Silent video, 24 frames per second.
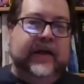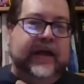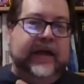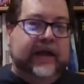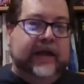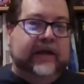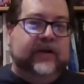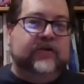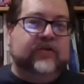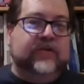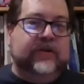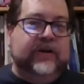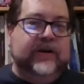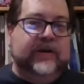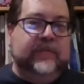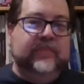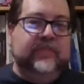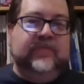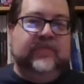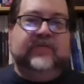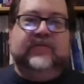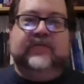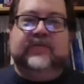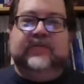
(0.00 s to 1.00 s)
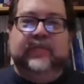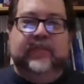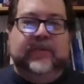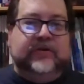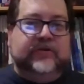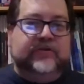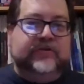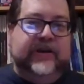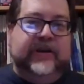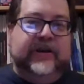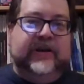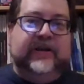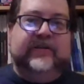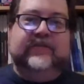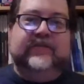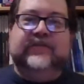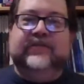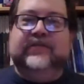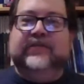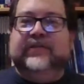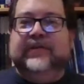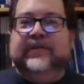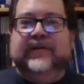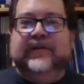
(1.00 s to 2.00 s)
egg creams,
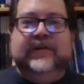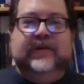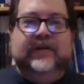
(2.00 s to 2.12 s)
milkshakes,